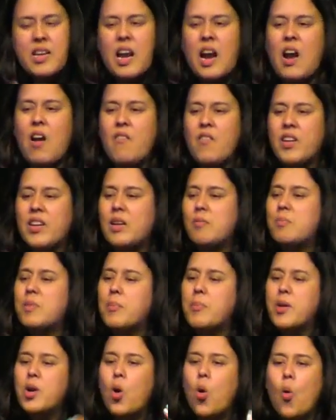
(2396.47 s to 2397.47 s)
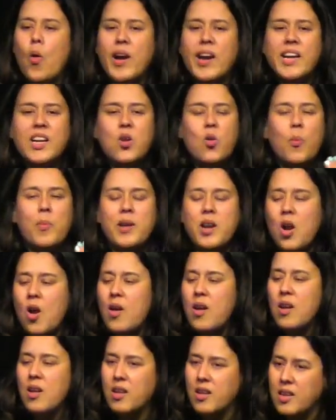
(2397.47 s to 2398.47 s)
maybe we're forgetting
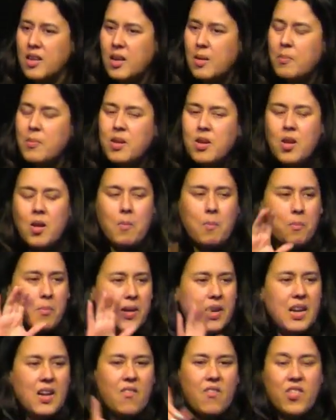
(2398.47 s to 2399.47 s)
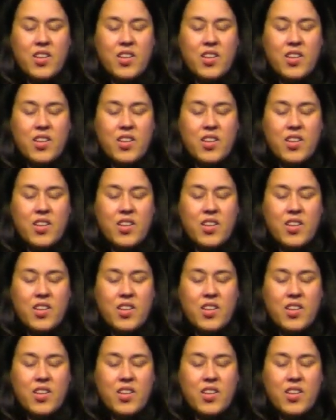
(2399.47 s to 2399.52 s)
the verse or